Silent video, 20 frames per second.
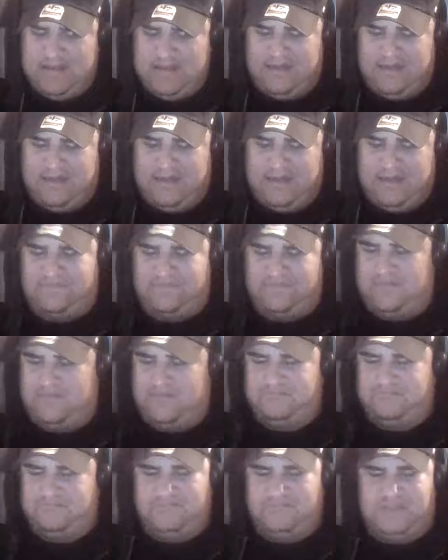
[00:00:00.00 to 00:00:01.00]
think if
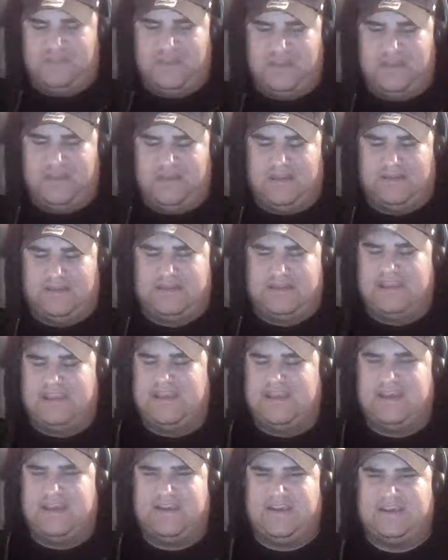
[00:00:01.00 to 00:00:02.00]
the
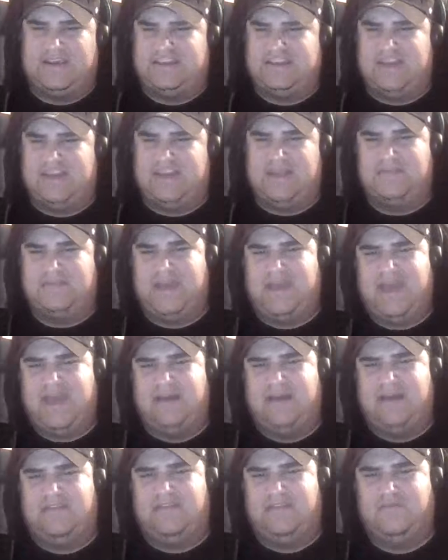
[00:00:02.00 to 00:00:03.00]
secondary could shut him
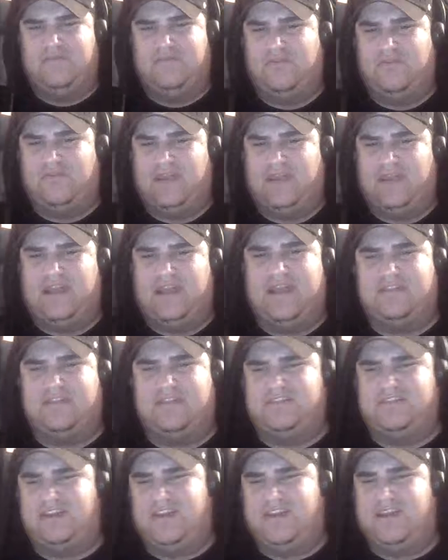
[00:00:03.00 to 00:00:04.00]
down, there won't be a lot of
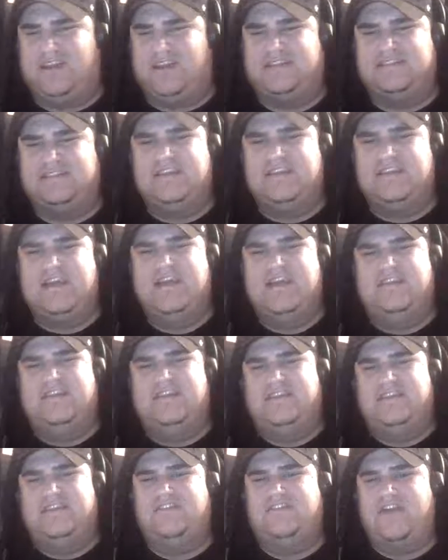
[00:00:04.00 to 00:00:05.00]
targets.
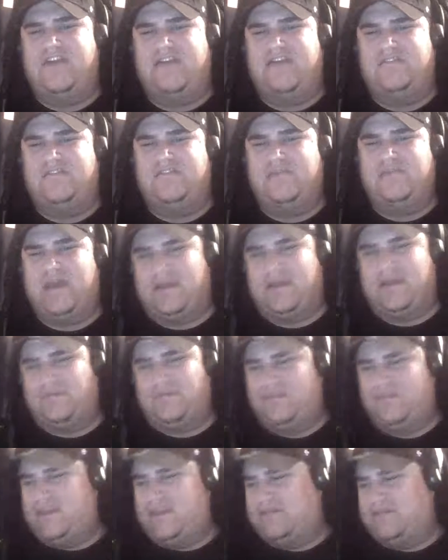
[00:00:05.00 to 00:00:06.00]
They do have a backup
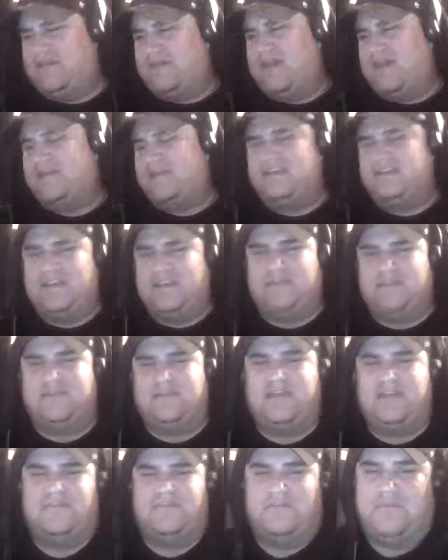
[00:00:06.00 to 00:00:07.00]
running back named
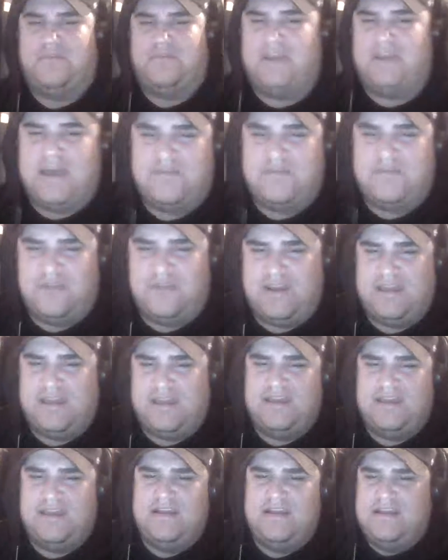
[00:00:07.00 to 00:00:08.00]
David Montgomery,
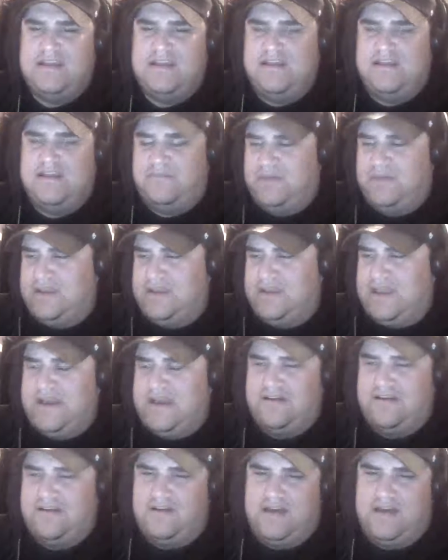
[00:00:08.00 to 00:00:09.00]
but
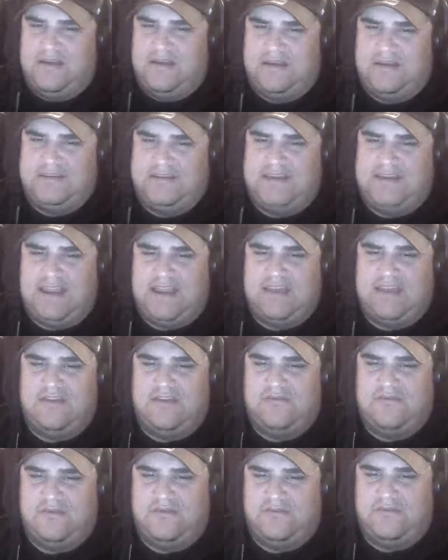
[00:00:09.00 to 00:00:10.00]
now he's taken
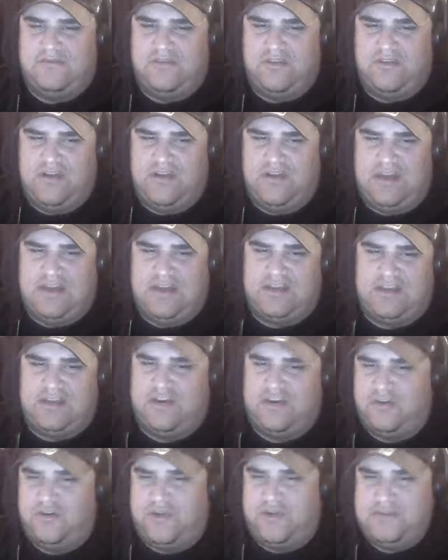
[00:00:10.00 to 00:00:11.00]
over for
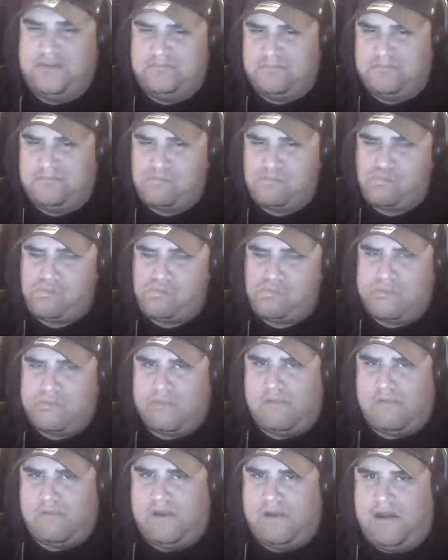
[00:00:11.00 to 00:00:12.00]
Cohen
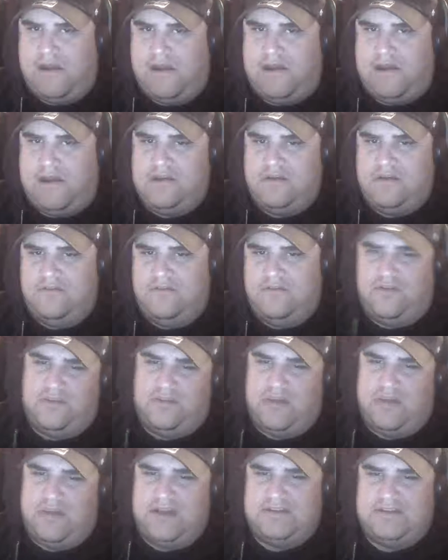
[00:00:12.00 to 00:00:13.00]
for the
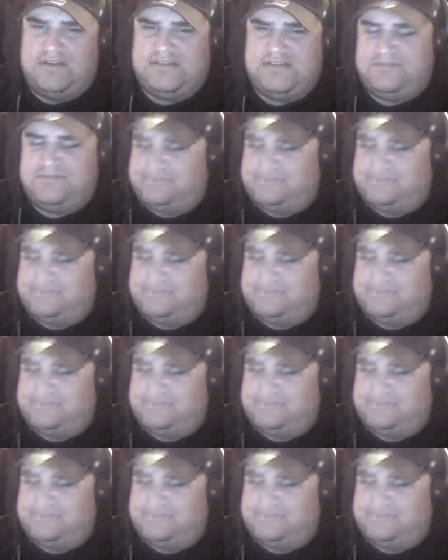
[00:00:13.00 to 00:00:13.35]
Bears.